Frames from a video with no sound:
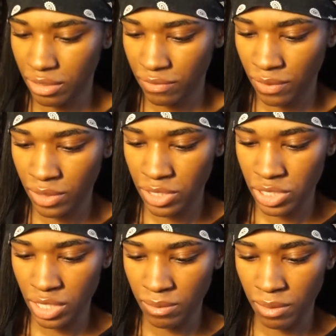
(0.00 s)

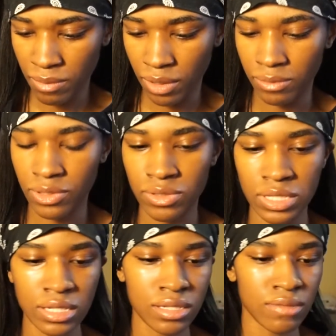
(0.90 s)
foundation that my mom
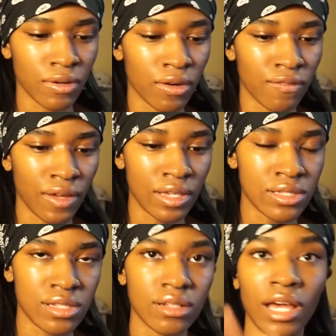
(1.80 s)
uses for her
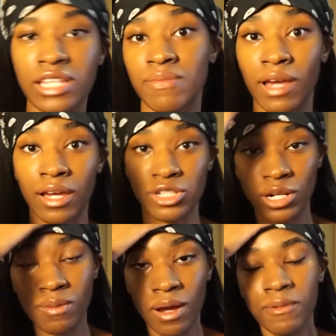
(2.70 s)
face as my
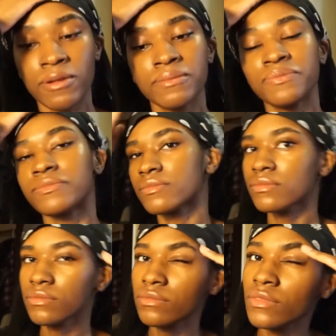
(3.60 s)
eyeshadow primer,
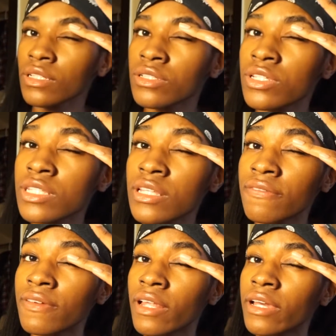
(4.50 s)
just because I
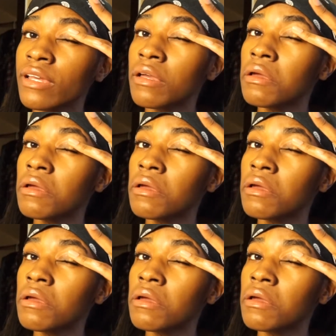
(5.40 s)
feel like